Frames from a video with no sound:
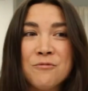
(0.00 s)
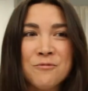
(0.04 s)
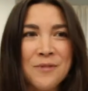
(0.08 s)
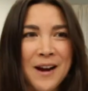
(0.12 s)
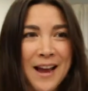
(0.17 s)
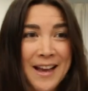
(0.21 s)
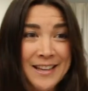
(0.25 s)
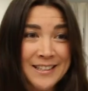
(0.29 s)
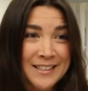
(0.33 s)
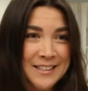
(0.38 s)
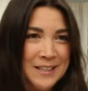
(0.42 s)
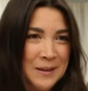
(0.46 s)

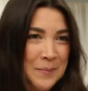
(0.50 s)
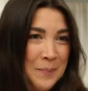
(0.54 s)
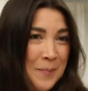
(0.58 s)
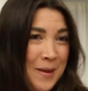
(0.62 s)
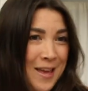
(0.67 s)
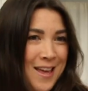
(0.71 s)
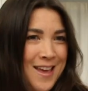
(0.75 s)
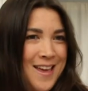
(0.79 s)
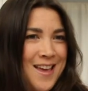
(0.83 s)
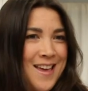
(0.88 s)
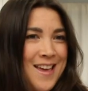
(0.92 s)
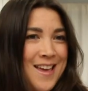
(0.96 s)

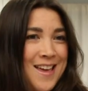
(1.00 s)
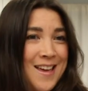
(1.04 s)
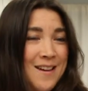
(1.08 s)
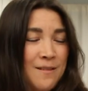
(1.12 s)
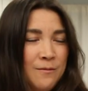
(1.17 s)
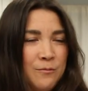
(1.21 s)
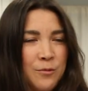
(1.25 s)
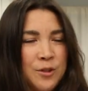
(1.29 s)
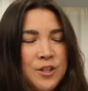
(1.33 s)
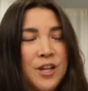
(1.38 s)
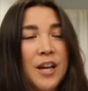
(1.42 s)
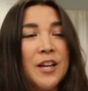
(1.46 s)
recipe,
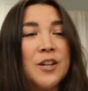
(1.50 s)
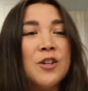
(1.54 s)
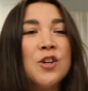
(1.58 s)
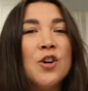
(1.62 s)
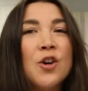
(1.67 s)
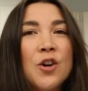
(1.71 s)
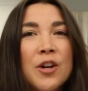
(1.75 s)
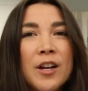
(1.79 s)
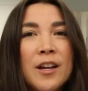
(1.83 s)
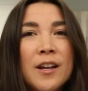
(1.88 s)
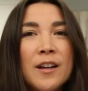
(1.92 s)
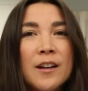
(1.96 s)
which I
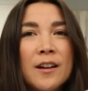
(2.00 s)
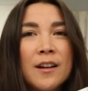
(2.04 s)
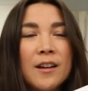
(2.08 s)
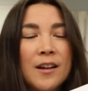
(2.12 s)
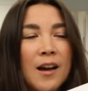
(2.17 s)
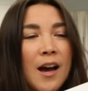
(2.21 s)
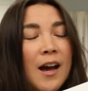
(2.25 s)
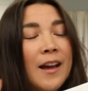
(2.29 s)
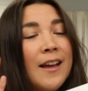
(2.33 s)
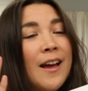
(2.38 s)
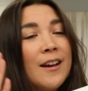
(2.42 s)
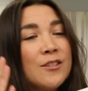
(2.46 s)
couldn't,
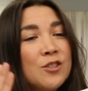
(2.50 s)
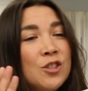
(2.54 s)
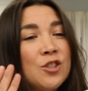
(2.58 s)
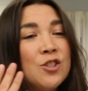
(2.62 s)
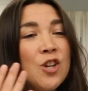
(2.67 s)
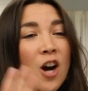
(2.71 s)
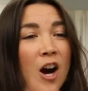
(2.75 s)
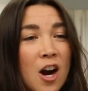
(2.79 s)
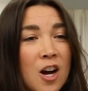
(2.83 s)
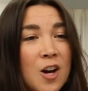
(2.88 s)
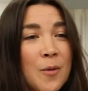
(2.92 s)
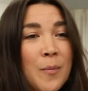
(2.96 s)
I actually
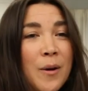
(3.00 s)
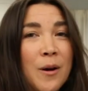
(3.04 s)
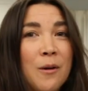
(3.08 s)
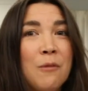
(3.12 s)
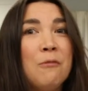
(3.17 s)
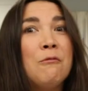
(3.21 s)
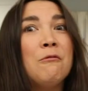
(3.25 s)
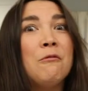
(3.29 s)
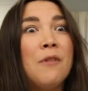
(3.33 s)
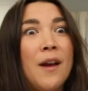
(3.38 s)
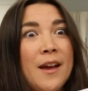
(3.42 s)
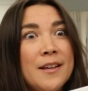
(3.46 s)
talk
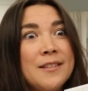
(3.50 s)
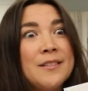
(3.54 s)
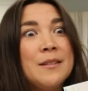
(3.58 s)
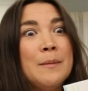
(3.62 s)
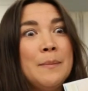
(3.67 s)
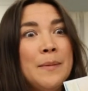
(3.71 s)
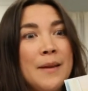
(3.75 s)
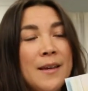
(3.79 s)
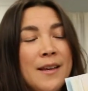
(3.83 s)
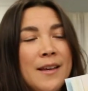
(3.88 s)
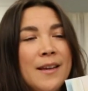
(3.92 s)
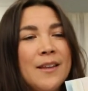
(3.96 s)
about
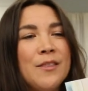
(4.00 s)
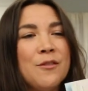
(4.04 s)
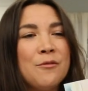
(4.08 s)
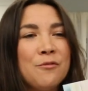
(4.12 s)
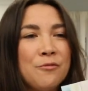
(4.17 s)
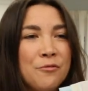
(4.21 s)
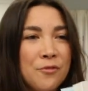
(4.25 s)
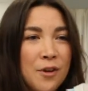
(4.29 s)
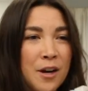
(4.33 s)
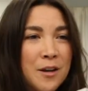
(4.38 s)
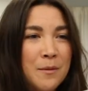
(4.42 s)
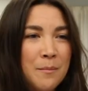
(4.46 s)
recipe in the
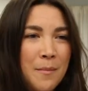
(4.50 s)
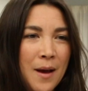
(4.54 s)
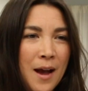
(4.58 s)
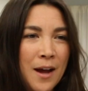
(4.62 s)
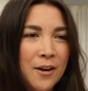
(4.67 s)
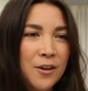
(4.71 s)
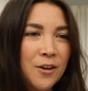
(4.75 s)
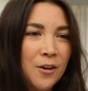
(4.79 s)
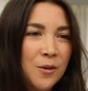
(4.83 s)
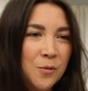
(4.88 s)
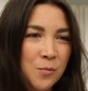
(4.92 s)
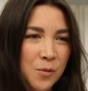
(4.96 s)
front
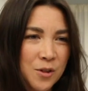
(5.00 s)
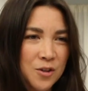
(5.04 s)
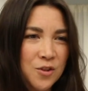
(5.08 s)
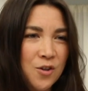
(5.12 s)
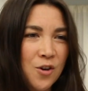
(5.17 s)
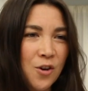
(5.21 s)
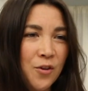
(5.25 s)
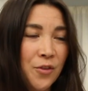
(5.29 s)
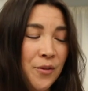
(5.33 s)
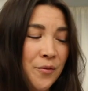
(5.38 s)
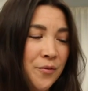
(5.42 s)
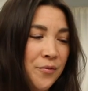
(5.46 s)
matter, what's
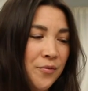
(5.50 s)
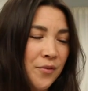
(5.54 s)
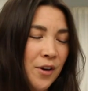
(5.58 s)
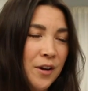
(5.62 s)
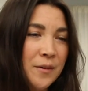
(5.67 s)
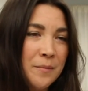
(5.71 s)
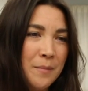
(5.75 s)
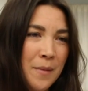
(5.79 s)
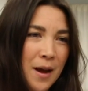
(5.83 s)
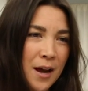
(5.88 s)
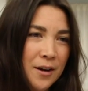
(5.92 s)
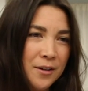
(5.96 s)
called the
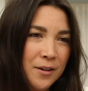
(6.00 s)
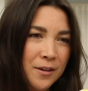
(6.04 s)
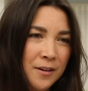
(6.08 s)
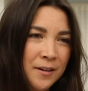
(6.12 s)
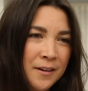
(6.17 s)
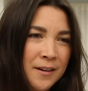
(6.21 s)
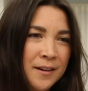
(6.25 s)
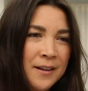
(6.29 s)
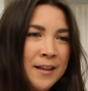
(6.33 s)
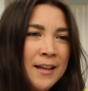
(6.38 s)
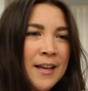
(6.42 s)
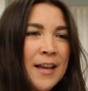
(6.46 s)
front
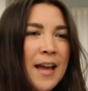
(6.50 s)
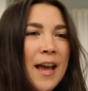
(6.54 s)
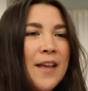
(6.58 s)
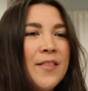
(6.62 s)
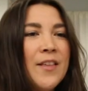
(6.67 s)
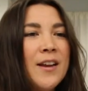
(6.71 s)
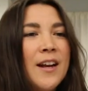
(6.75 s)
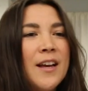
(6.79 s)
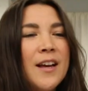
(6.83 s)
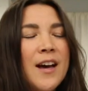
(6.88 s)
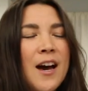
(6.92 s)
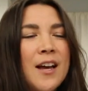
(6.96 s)
matter.
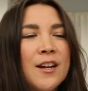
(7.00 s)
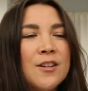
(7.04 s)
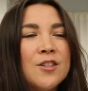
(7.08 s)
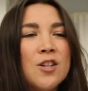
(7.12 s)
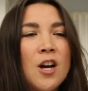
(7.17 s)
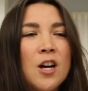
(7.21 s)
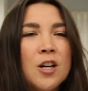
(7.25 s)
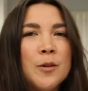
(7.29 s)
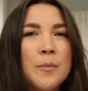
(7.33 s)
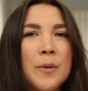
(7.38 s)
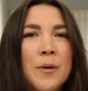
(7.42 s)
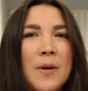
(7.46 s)
And then I kind of
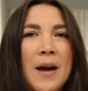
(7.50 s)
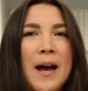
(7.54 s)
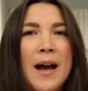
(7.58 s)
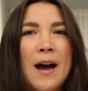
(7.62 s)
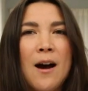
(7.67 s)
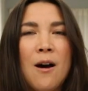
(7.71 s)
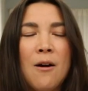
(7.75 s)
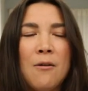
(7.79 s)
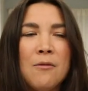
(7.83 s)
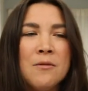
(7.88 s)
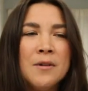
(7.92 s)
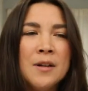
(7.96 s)
talk about
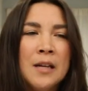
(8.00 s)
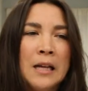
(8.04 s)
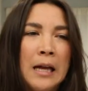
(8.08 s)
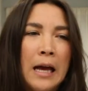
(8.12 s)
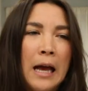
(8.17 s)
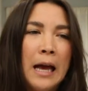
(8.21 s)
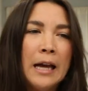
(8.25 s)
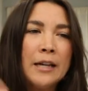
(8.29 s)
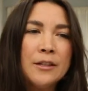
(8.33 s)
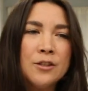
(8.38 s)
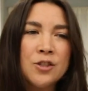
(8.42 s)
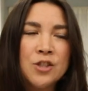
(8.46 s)
how
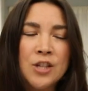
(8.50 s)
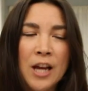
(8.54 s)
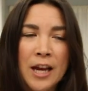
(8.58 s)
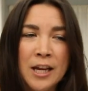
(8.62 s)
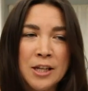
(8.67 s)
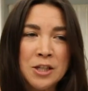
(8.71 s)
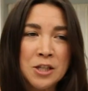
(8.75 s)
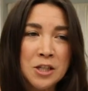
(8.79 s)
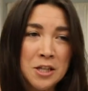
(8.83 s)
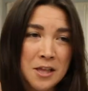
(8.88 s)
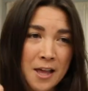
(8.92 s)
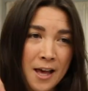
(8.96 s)
I
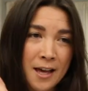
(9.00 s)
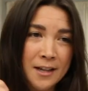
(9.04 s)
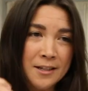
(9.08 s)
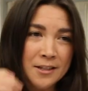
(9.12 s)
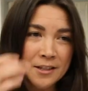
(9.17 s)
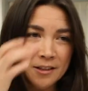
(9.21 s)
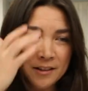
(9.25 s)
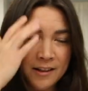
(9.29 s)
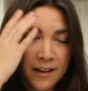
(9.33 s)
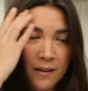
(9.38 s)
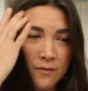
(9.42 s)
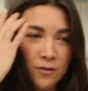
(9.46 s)
changed that
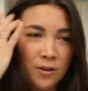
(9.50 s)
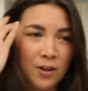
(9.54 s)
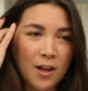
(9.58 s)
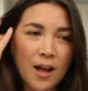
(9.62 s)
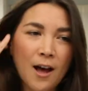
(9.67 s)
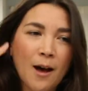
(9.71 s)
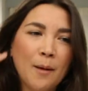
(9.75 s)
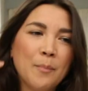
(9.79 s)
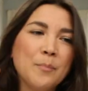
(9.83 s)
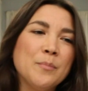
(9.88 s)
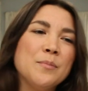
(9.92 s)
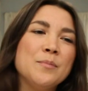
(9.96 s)
to level
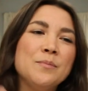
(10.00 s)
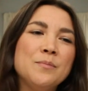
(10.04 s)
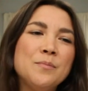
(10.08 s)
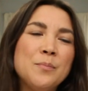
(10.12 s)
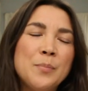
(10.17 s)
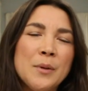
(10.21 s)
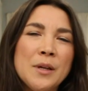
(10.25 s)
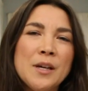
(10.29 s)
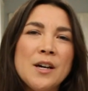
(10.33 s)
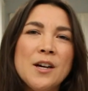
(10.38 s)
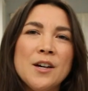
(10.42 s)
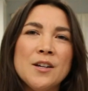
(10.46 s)
up,
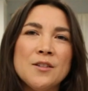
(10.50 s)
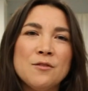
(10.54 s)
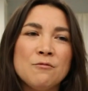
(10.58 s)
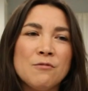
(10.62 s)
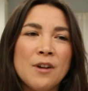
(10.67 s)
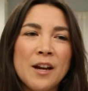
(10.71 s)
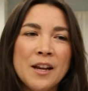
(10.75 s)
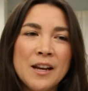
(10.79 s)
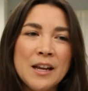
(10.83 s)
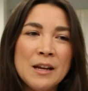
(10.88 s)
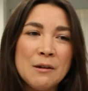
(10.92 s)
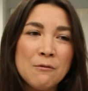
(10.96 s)
because
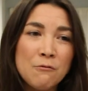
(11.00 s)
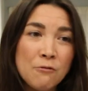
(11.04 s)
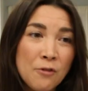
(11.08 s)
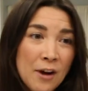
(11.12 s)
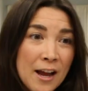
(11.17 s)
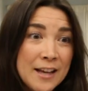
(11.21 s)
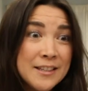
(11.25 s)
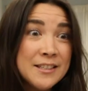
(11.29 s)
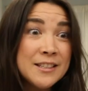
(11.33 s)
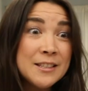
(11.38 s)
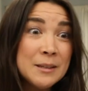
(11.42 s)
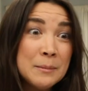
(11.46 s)
writing
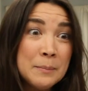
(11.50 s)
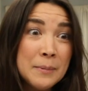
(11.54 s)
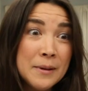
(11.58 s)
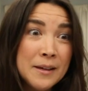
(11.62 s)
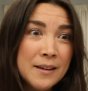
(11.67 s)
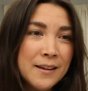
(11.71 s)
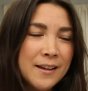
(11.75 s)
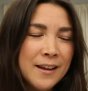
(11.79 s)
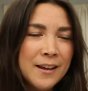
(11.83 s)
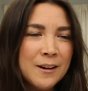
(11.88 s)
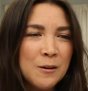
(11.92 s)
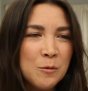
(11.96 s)

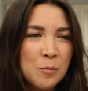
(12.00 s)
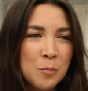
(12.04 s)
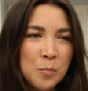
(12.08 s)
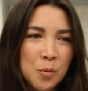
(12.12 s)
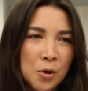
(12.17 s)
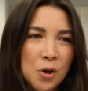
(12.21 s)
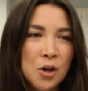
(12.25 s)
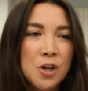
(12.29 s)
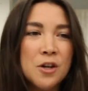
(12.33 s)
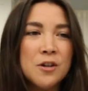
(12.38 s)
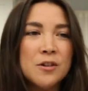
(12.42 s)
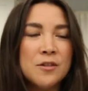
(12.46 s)
recipe in a
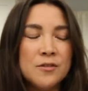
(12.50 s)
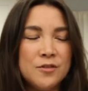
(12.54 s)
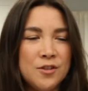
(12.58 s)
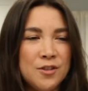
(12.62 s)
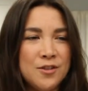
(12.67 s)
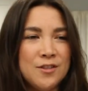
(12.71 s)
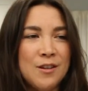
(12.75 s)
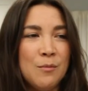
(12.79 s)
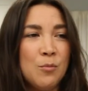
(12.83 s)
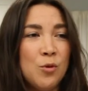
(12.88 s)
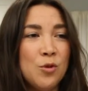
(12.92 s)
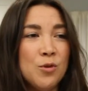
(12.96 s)
book
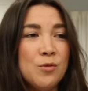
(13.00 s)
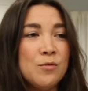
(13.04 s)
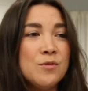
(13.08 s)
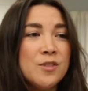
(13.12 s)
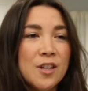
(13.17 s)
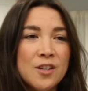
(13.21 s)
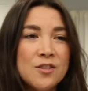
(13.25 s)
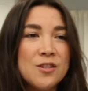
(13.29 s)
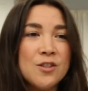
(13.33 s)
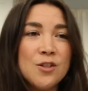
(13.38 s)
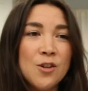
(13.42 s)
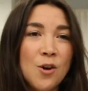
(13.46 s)
to someone who
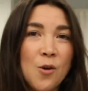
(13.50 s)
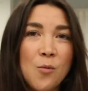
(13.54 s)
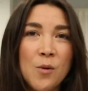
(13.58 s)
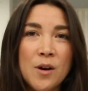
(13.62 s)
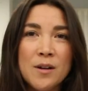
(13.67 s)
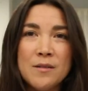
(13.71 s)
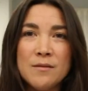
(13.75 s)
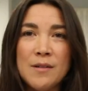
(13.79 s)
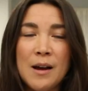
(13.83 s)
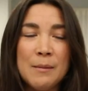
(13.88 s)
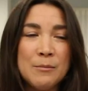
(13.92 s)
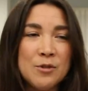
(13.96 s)
doesn't know
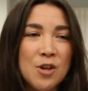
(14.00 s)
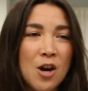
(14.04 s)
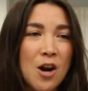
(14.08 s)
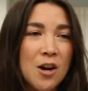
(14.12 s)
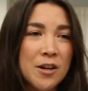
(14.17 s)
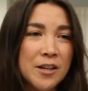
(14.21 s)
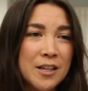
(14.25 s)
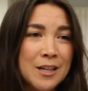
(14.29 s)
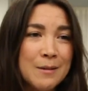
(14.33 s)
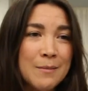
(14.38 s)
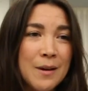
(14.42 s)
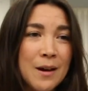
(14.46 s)
what I'm
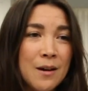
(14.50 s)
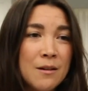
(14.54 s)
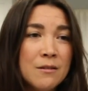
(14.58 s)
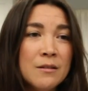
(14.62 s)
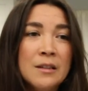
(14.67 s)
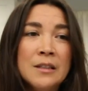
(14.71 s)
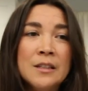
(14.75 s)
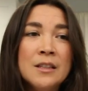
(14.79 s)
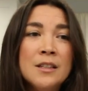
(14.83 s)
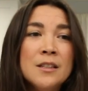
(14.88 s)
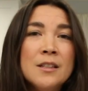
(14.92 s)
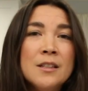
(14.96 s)
talking about